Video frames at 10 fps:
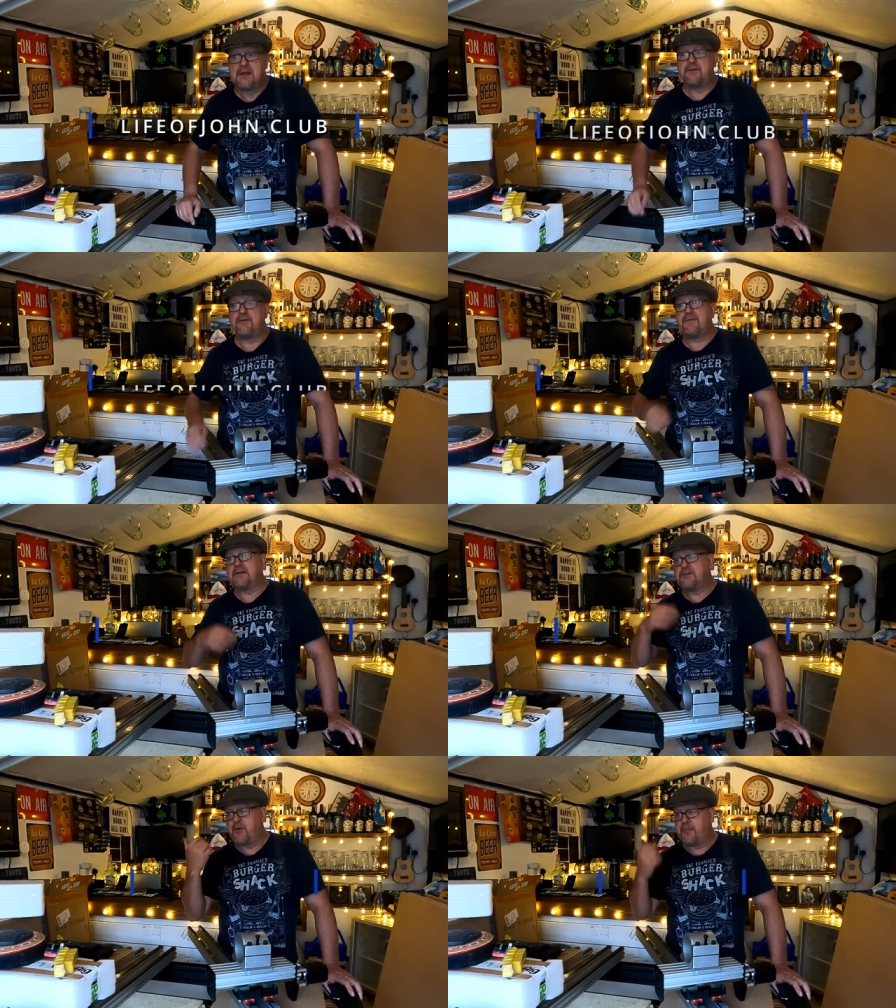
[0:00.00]
If you
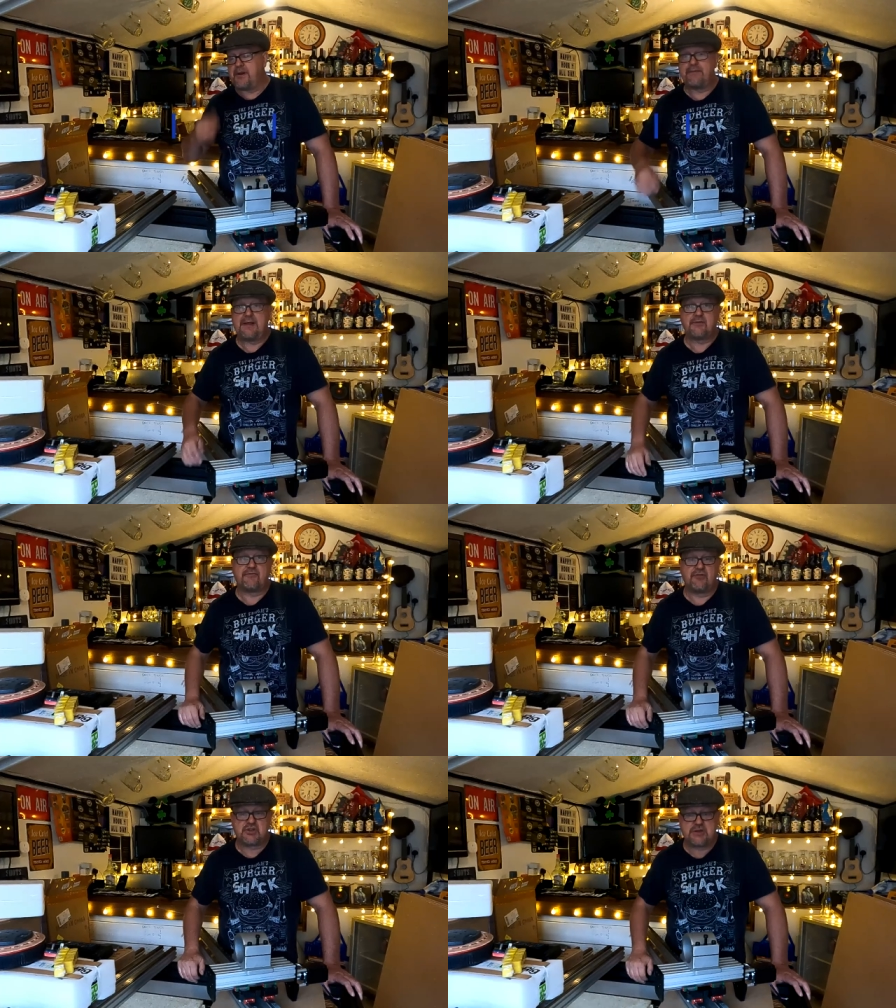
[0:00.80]
fancy popping over that
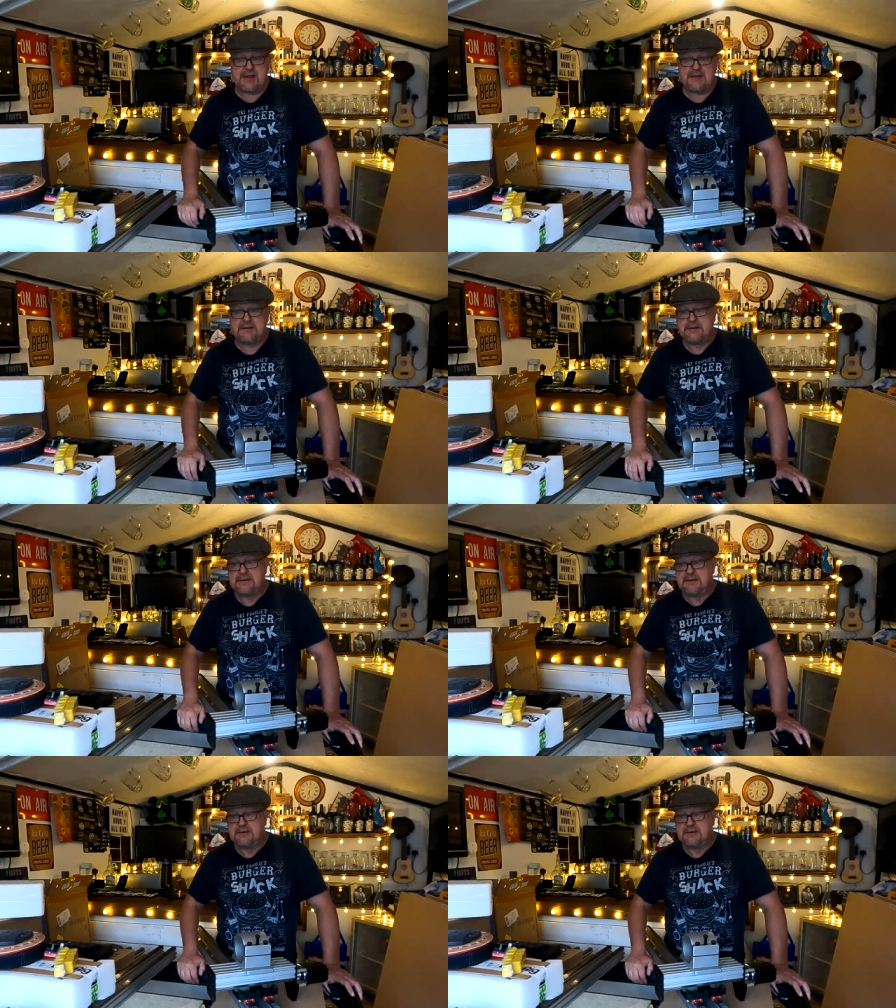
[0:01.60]
for a chat,